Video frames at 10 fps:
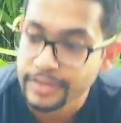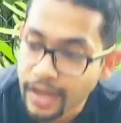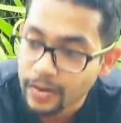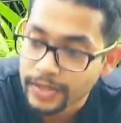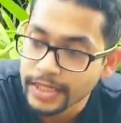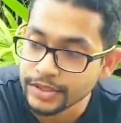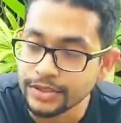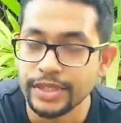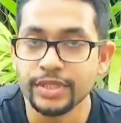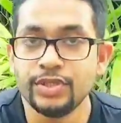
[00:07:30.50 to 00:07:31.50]
down into
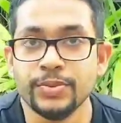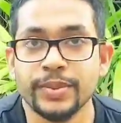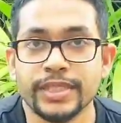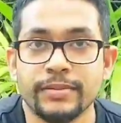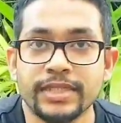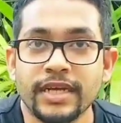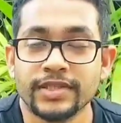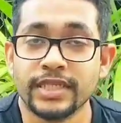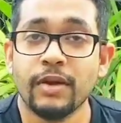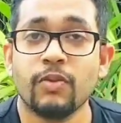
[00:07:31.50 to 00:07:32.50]
their tubers
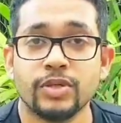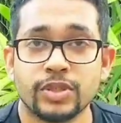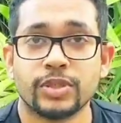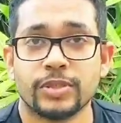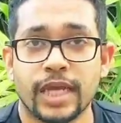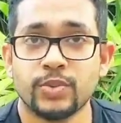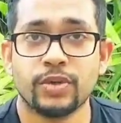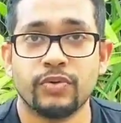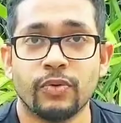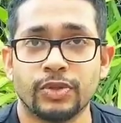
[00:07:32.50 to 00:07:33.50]
themselves, and that's
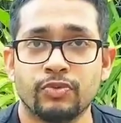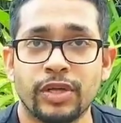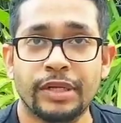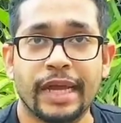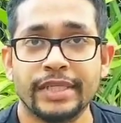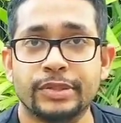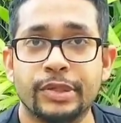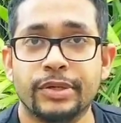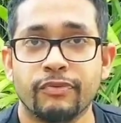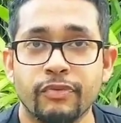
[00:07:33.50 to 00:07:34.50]
what grows really nice,
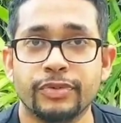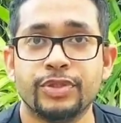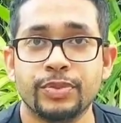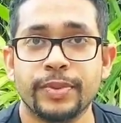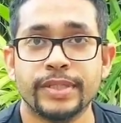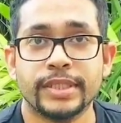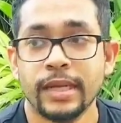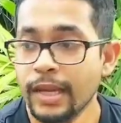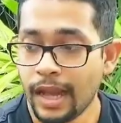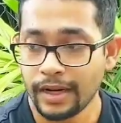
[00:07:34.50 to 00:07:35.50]
good root tubers,
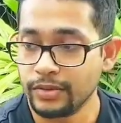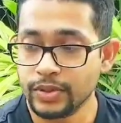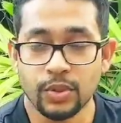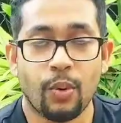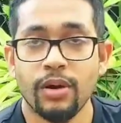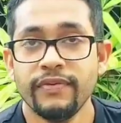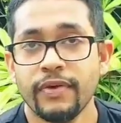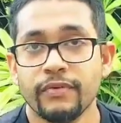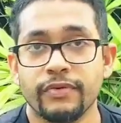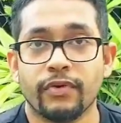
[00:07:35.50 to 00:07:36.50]
and that goes to all of
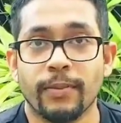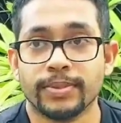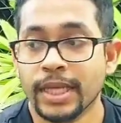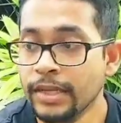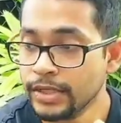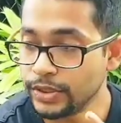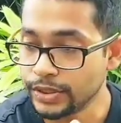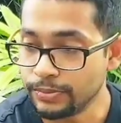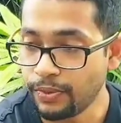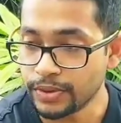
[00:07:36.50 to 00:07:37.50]
your root crops. So it's
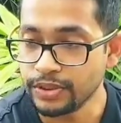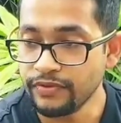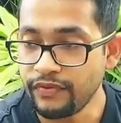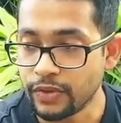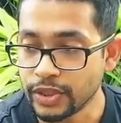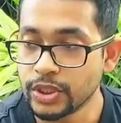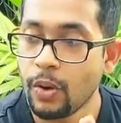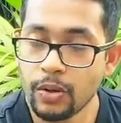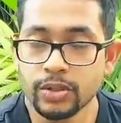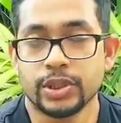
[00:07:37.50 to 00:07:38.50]
important to focus
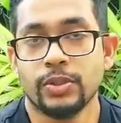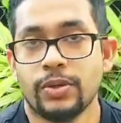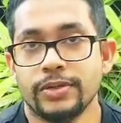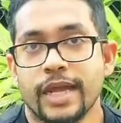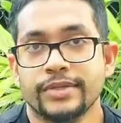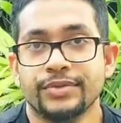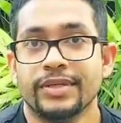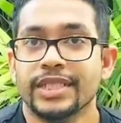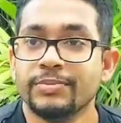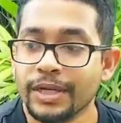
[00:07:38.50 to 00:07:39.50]
also on
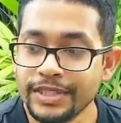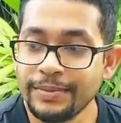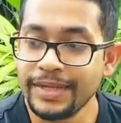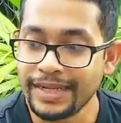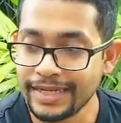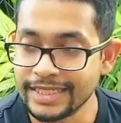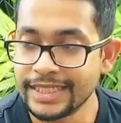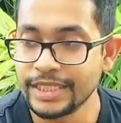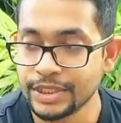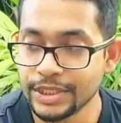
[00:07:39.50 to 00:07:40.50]
nitrogen, especially in the beginning
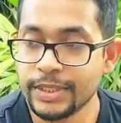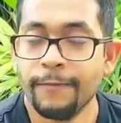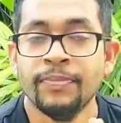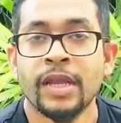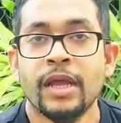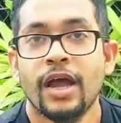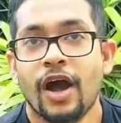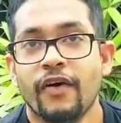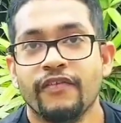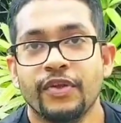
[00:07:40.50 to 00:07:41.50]
stages
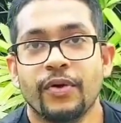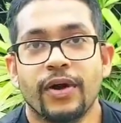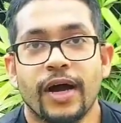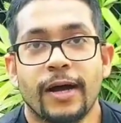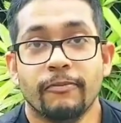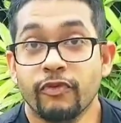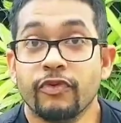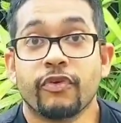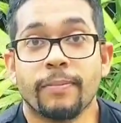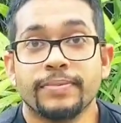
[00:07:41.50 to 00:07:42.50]
of your
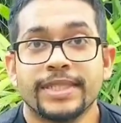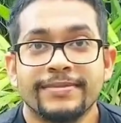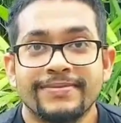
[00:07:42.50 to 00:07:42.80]
root crops.